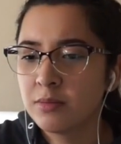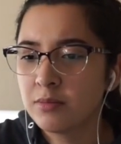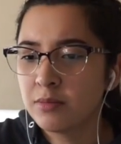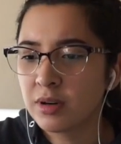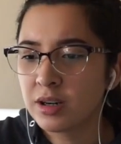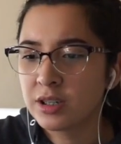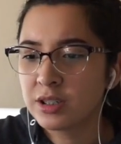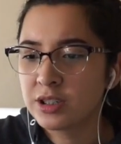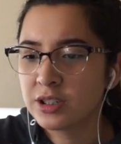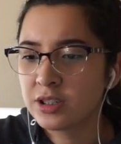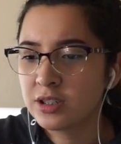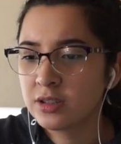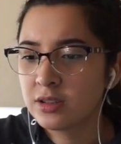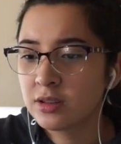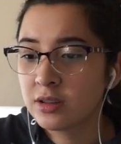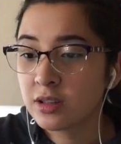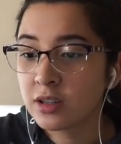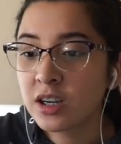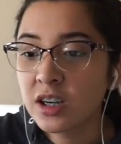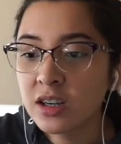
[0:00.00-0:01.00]
March
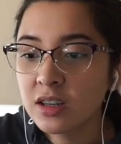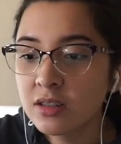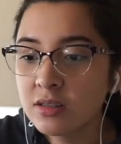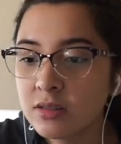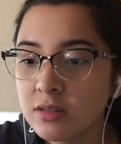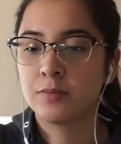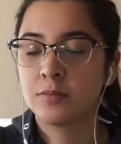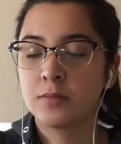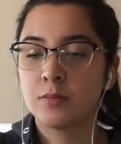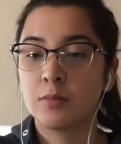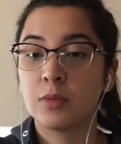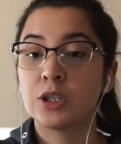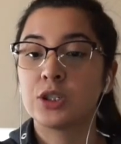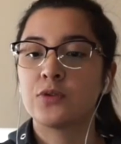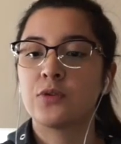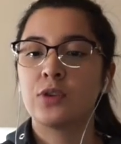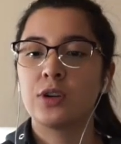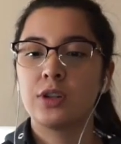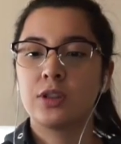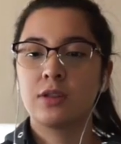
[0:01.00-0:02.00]
3rd?
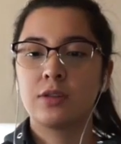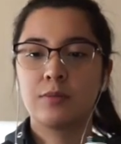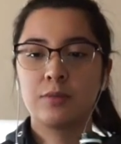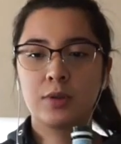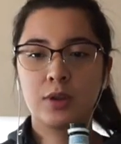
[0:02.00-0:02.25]
March 4th.